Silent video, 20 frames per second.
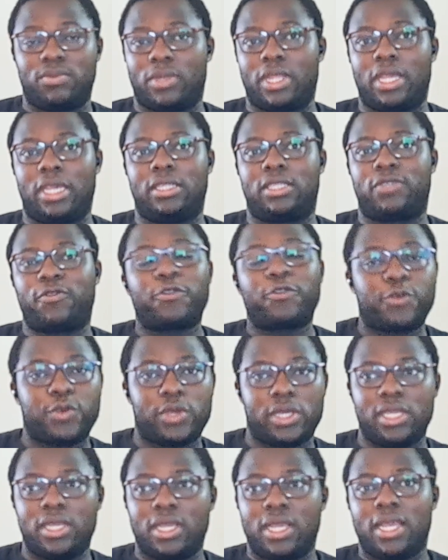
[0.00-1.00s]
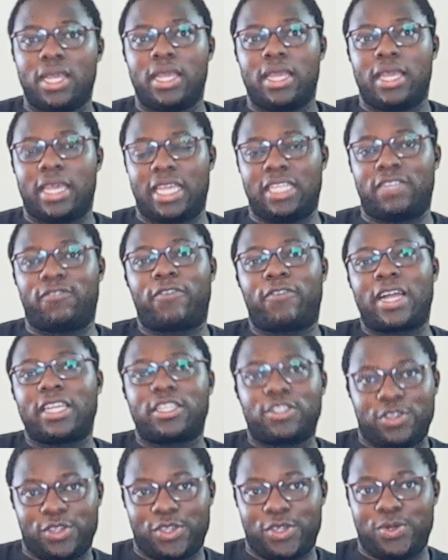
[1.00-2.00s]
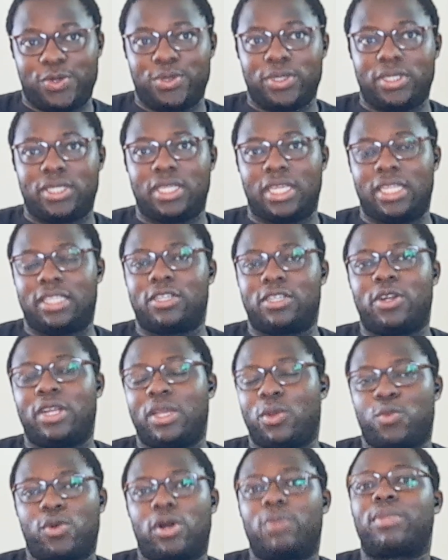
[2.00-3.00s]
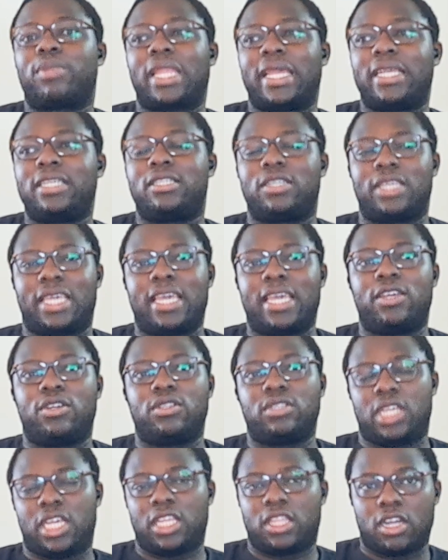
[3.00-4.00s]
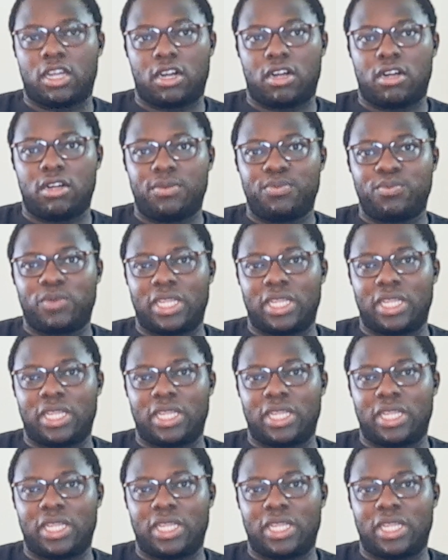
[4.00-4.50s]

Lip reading: It's free, it's fast to use, it's always in one place to get your data.